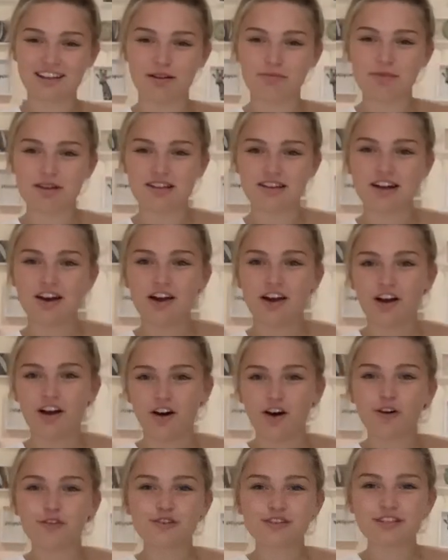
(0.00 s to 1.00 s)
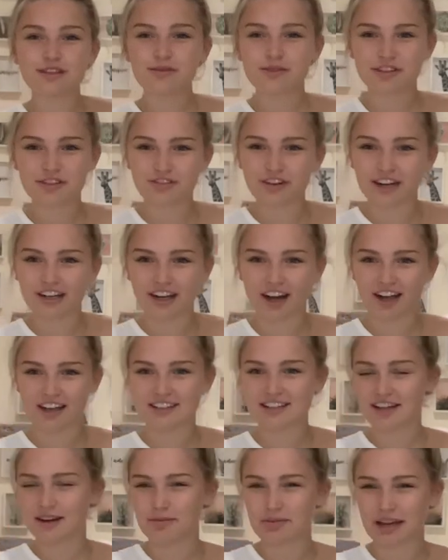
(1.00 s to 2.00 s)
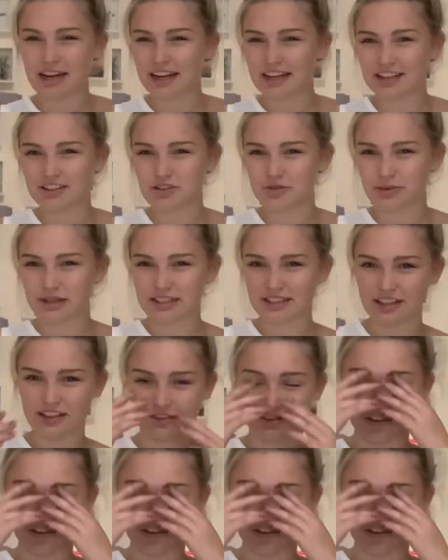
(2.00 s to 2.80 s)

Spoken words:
I mean, obviously with the ring light, it's going to be a little bit see-through